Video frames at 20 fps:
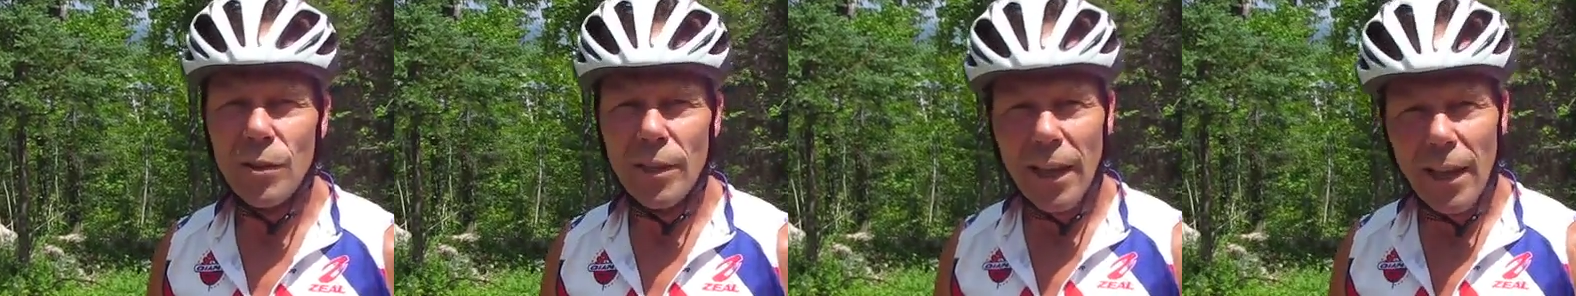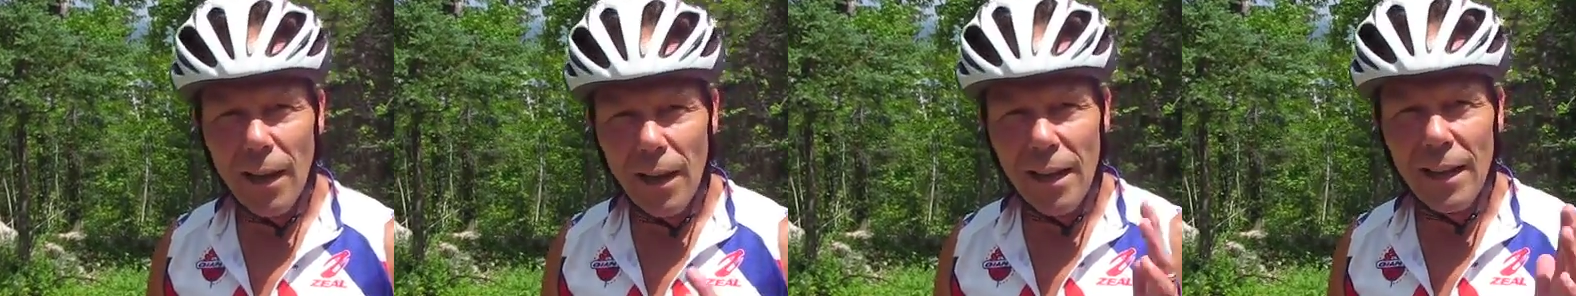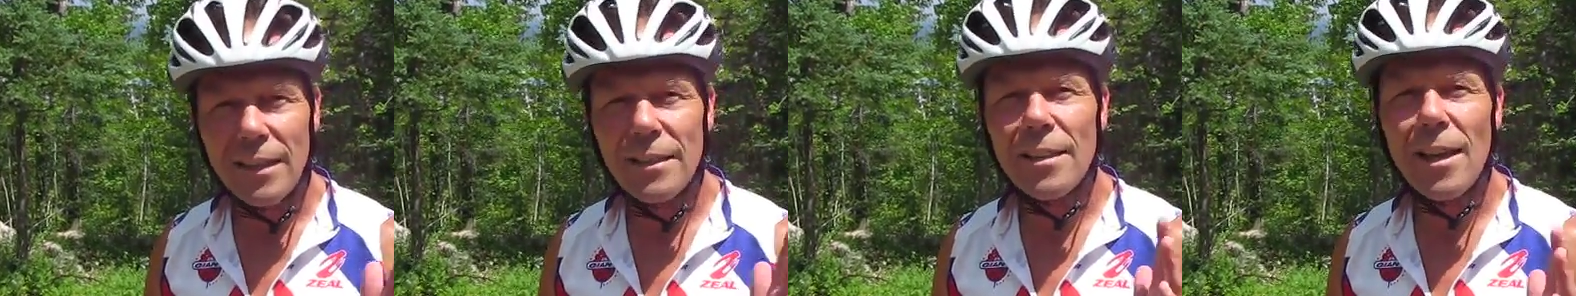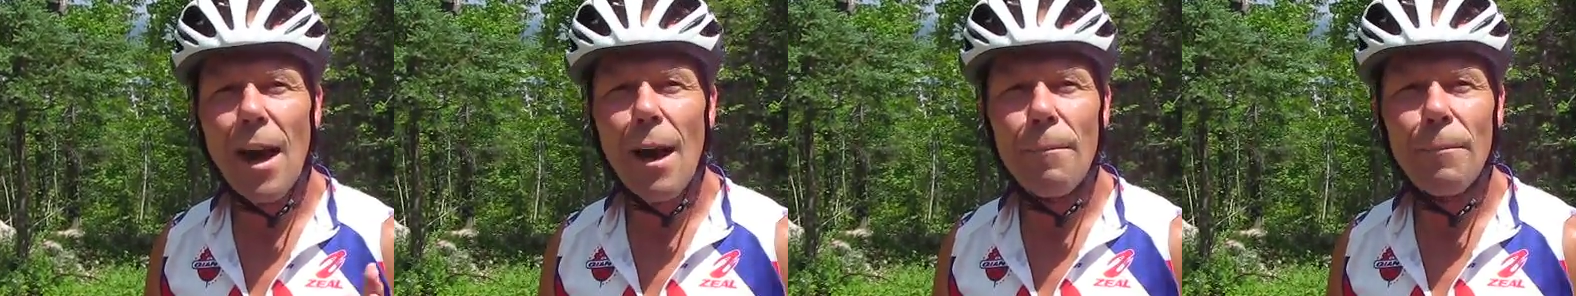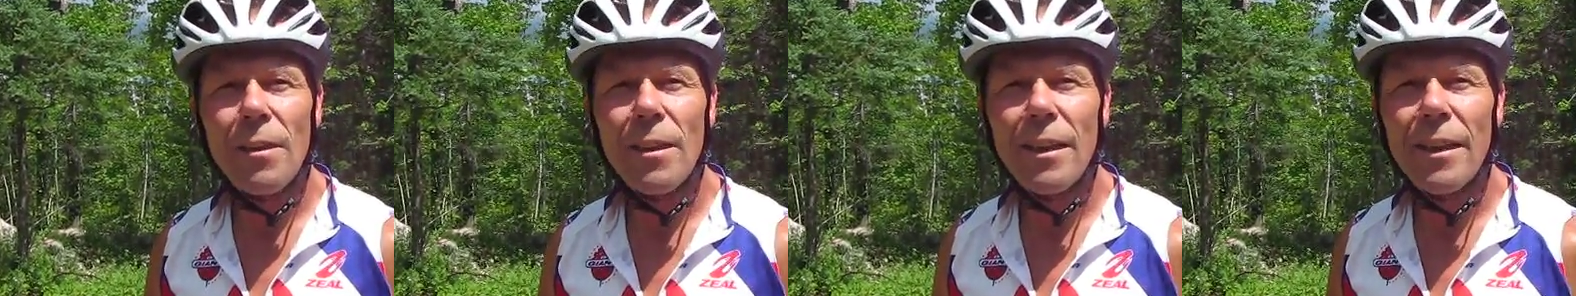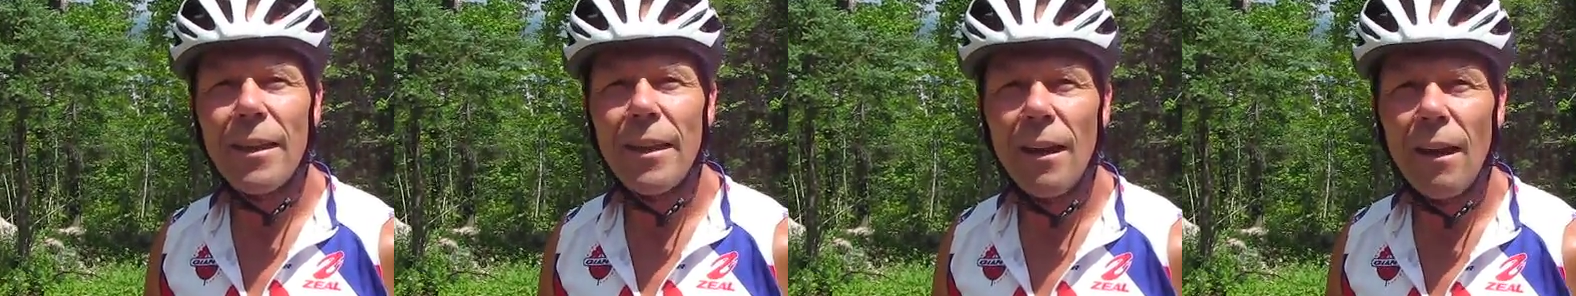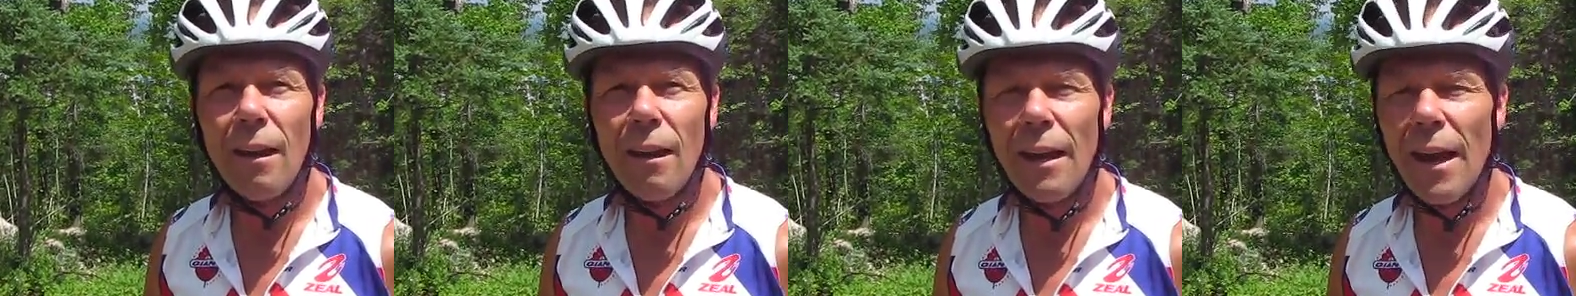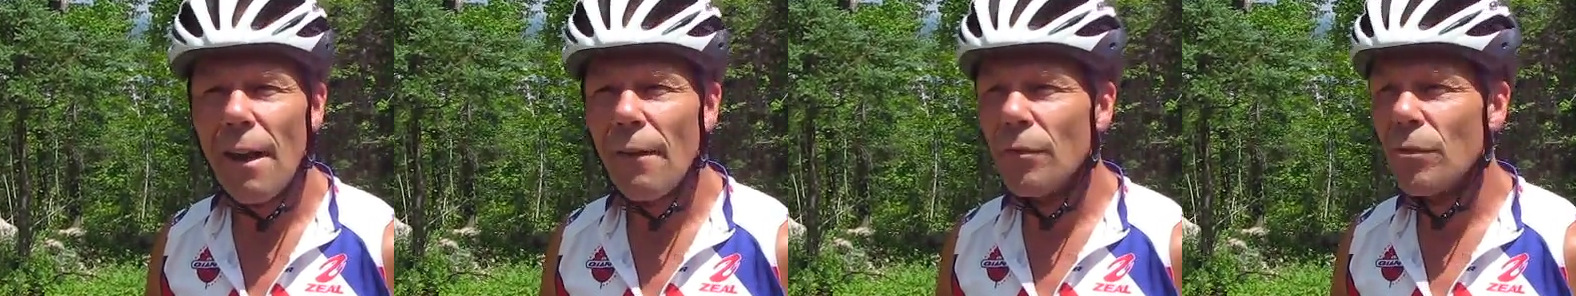You get on top of the
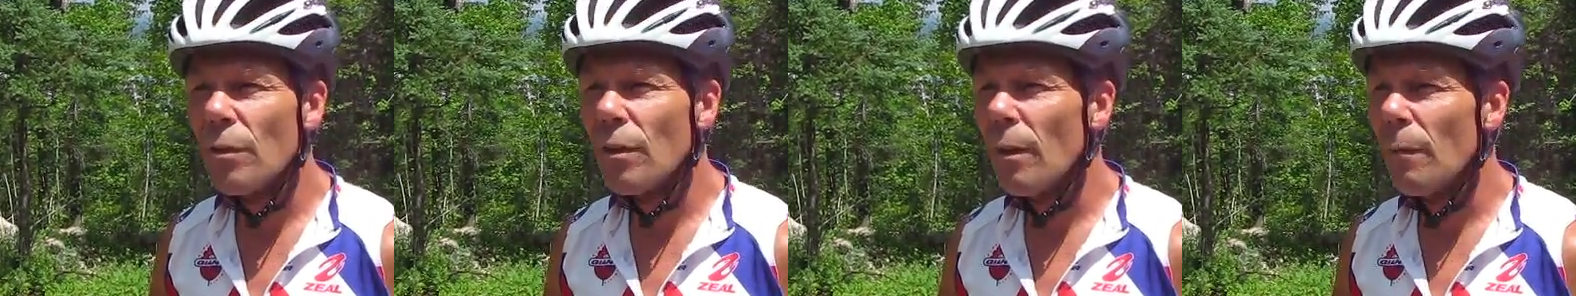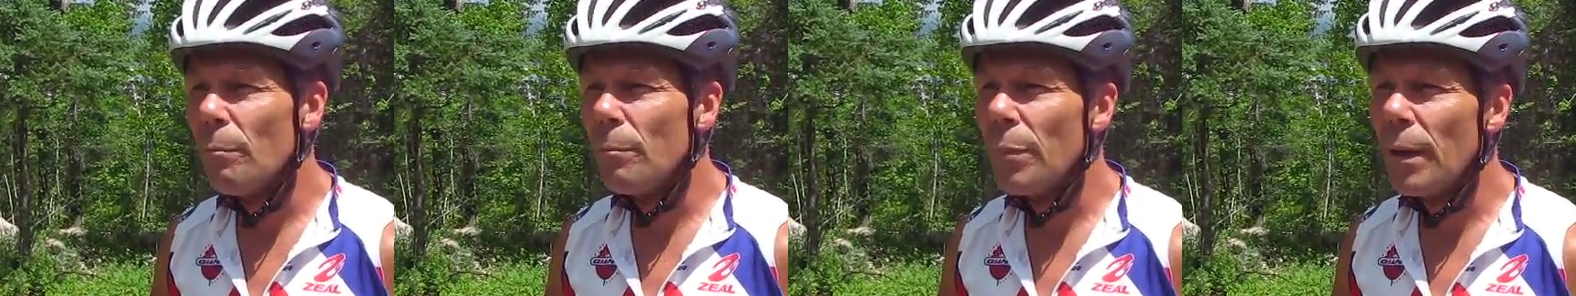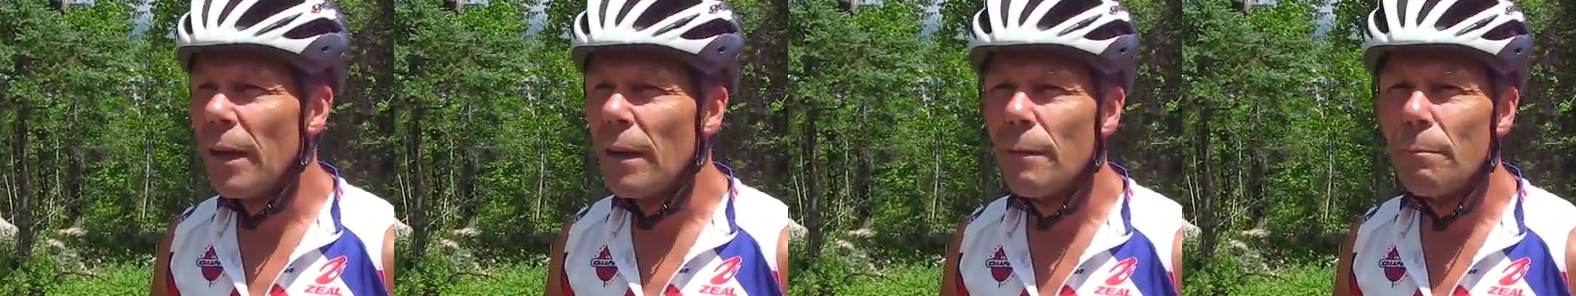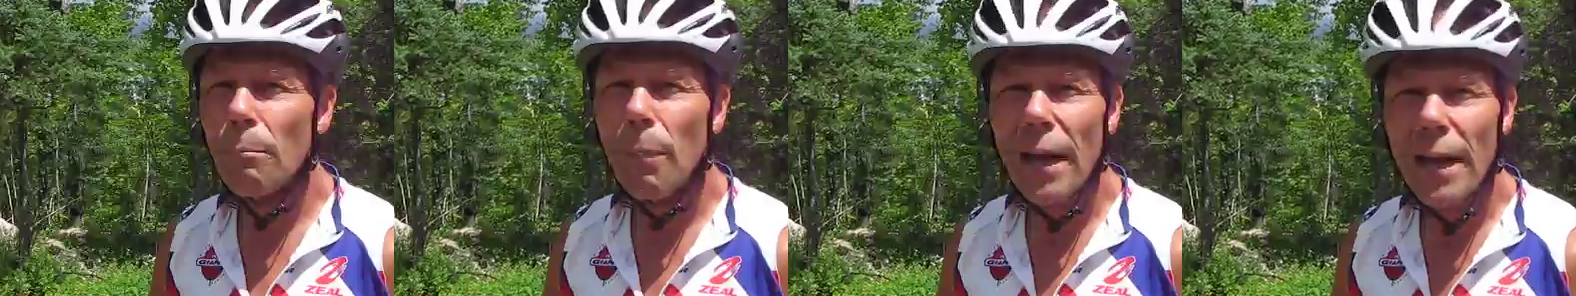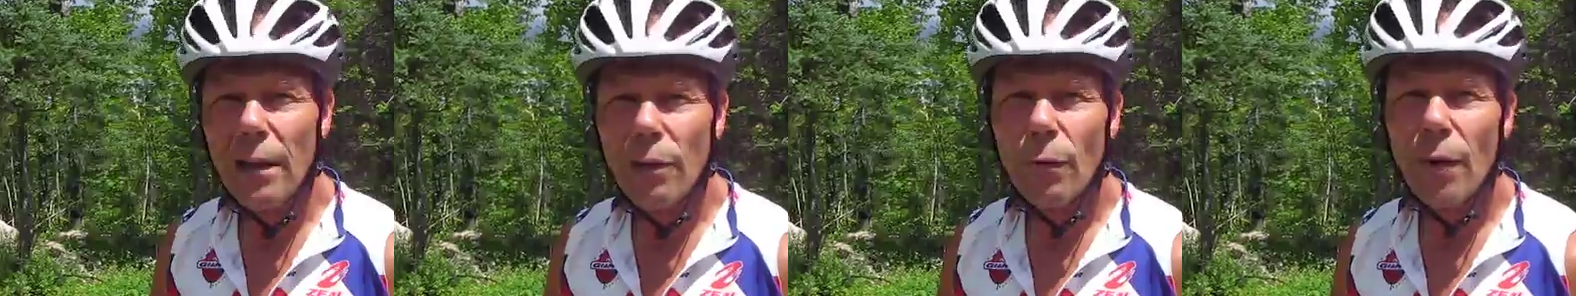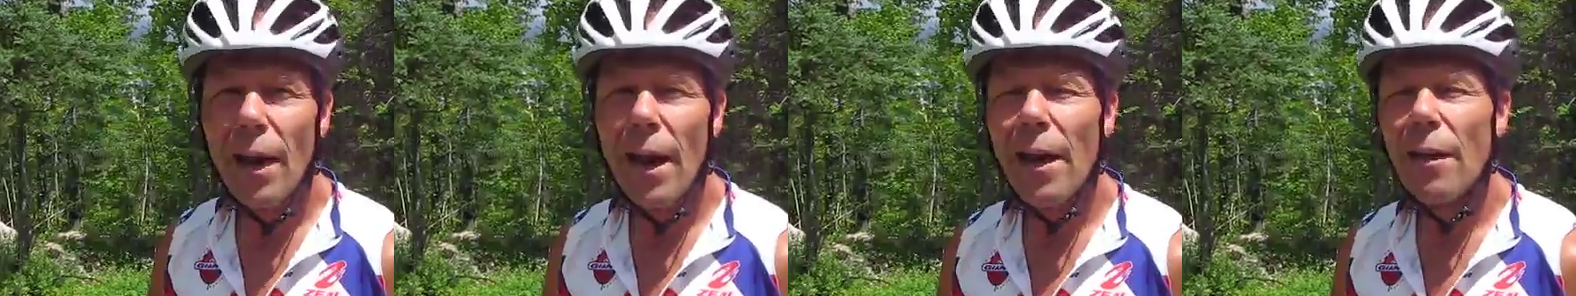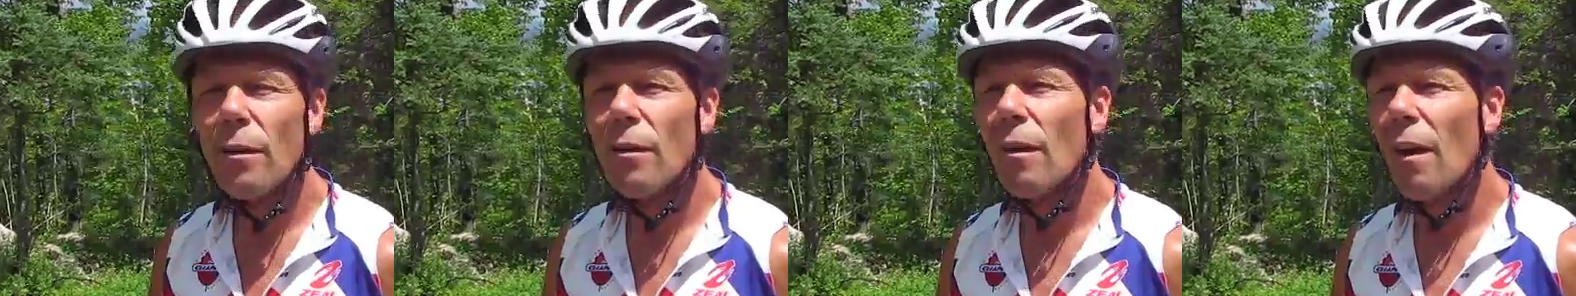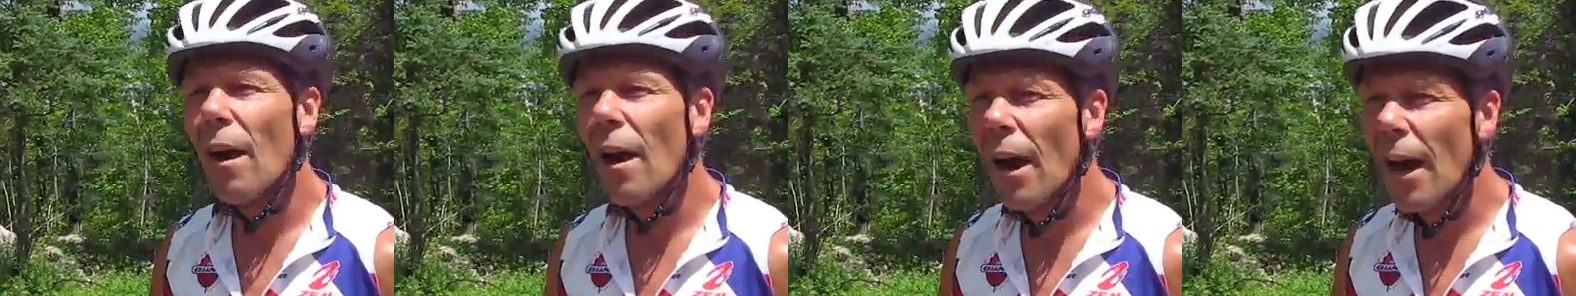hill after a big bike ride
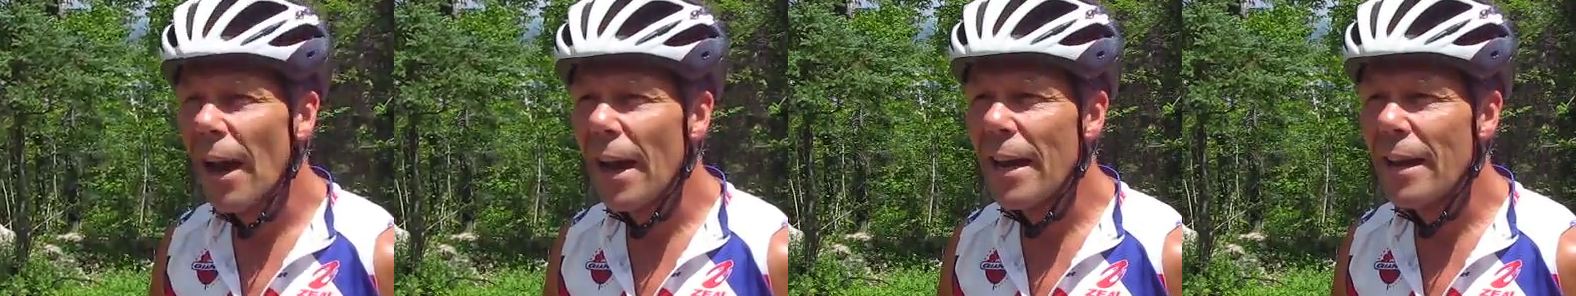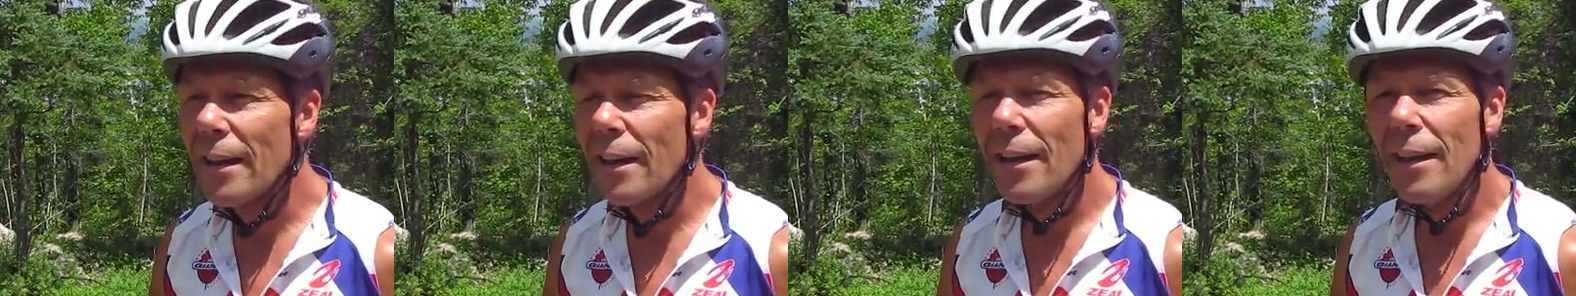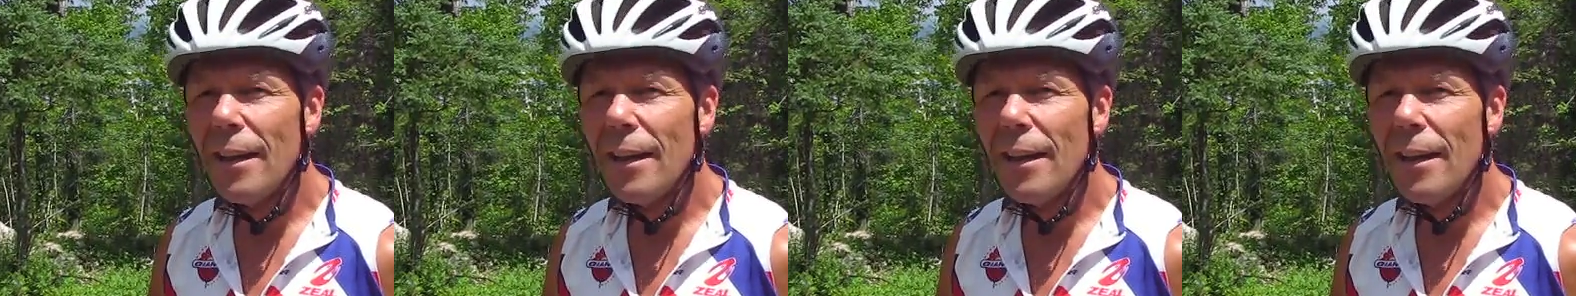or a hike,